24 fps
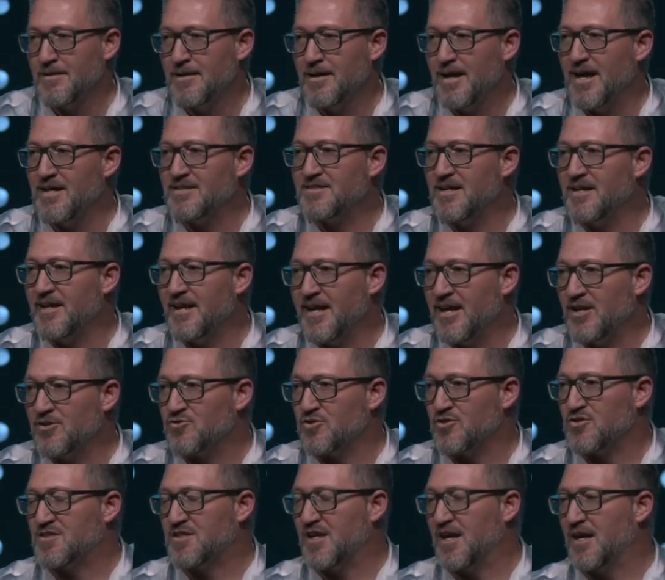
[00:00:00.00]
Isn't it
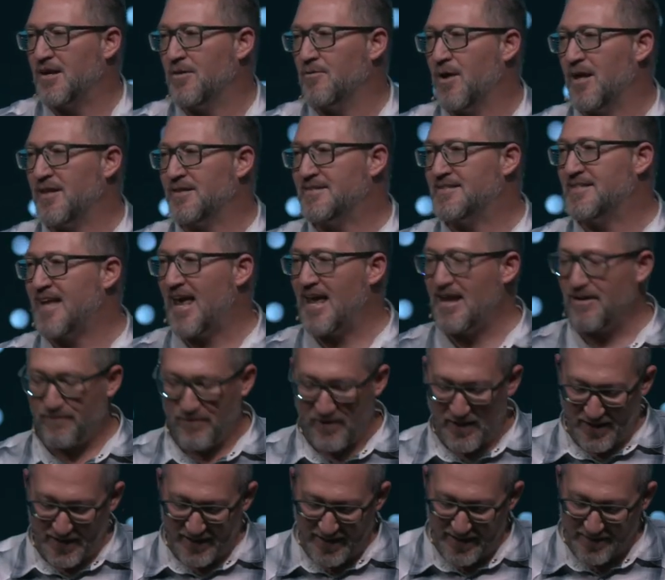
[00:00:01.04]
interesting what
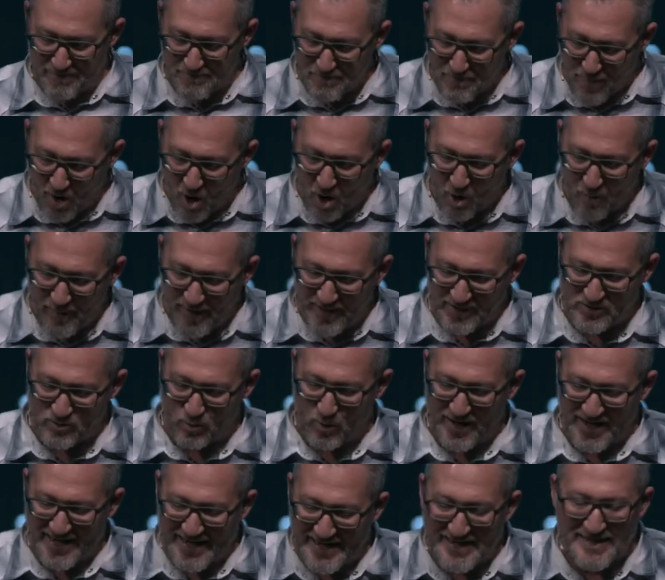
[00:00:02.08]
David, in moments
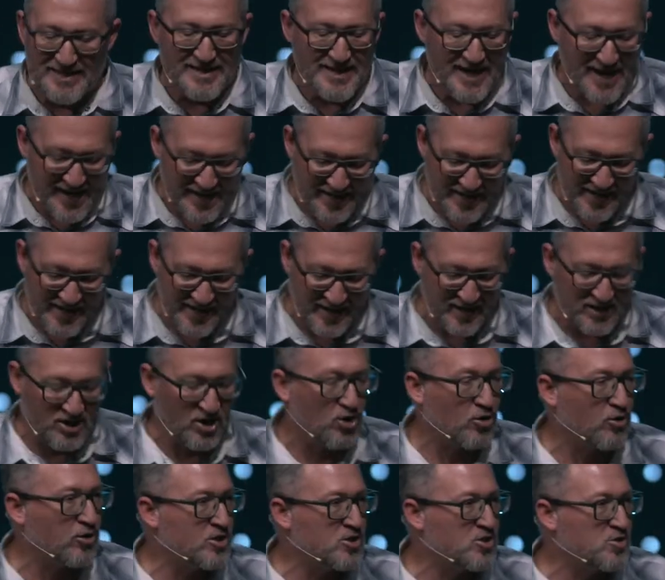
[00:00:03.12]
when he needed
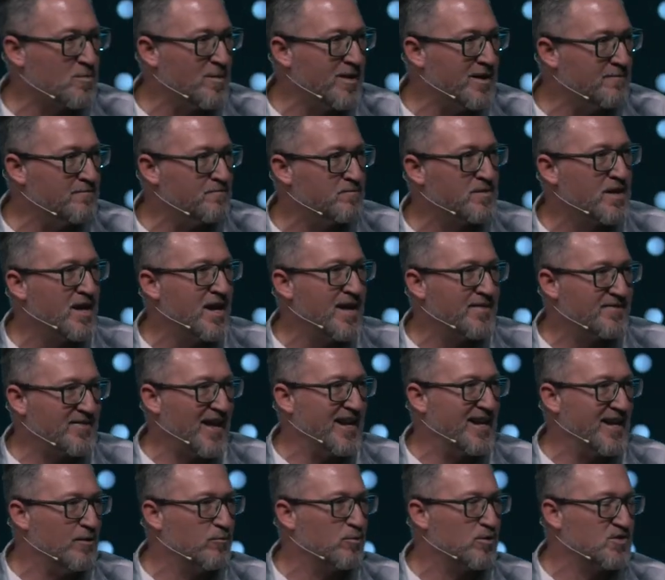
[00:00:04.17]
encouragement,
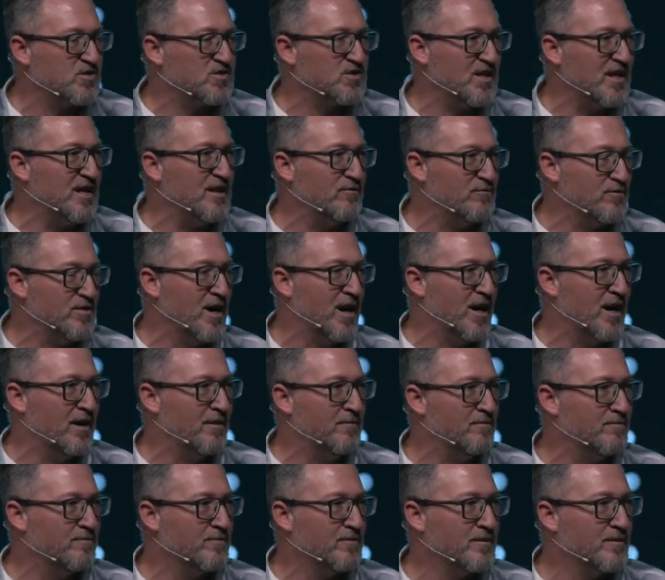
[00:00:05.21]
that he received none?